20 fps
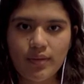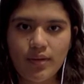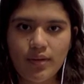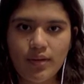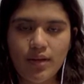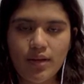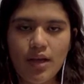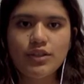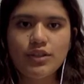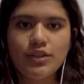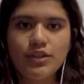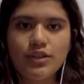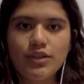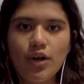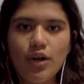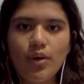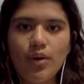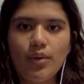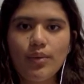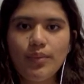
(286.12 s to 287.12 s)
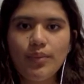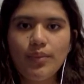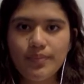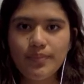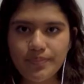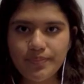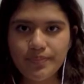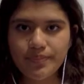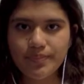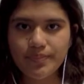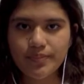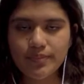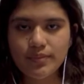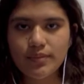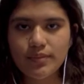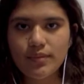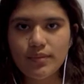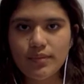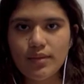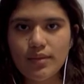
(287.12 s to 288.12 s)
So
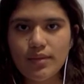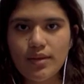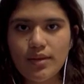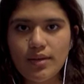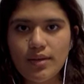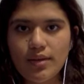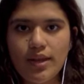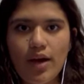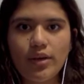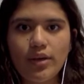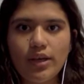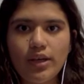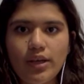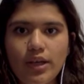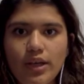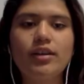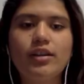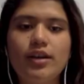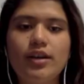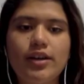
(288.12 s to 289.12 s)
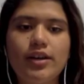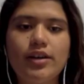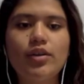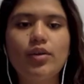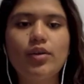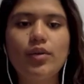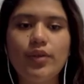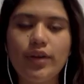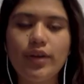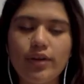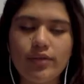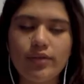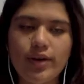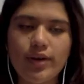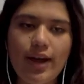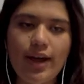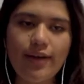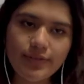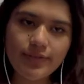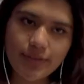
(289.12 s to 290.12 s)
now here are all the
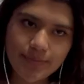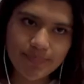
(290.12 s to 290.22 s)
graphs